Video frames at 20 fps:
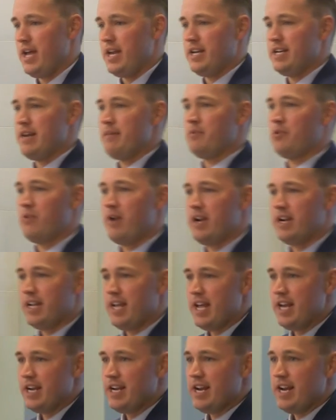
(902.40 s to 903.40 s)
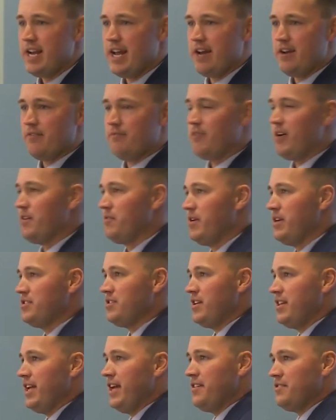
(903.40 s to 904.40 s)
and a Democratic candidate had a
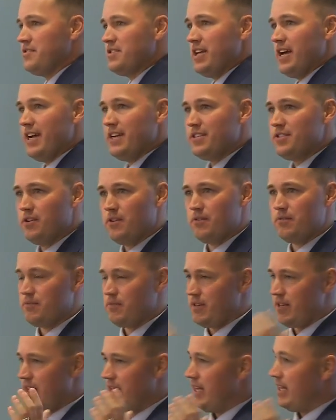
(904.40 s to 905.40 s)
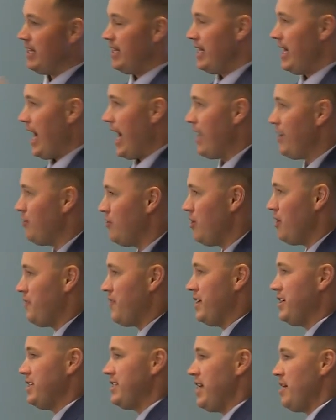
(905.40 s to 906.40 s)
fundraiser on the other side. So I don't know if
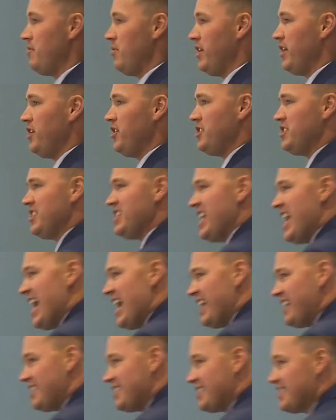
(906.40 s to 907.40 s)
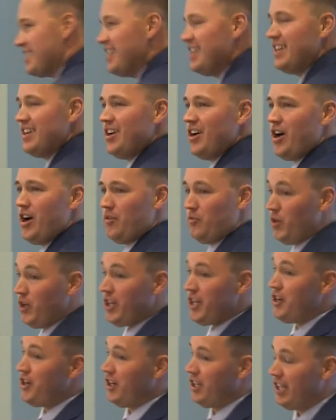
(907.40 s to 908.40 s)
they just had really good snacks,
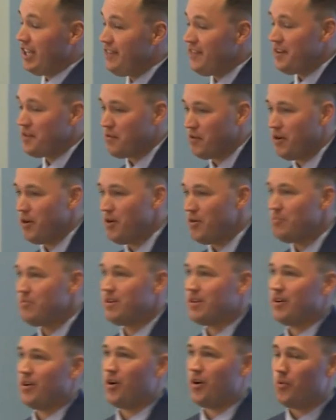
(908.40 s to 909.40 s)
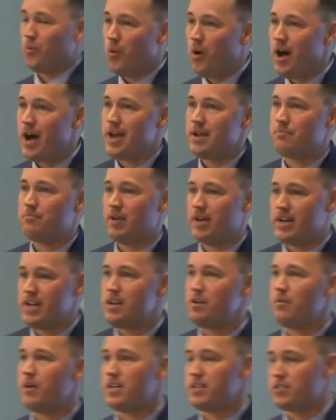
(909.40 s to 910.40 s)
really good living room, or what. But
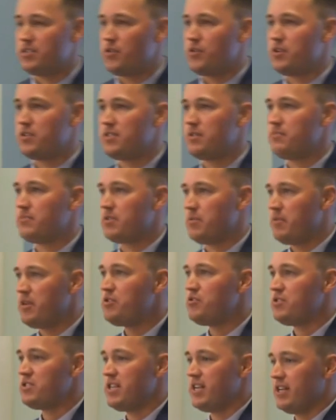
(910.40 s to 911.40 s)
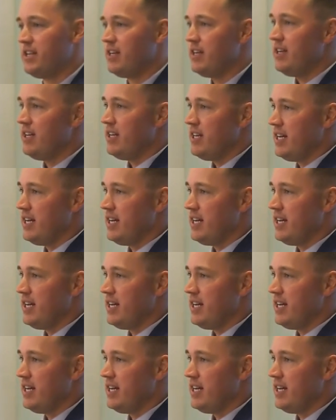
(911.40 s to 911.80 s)
anyway, so there's some interesting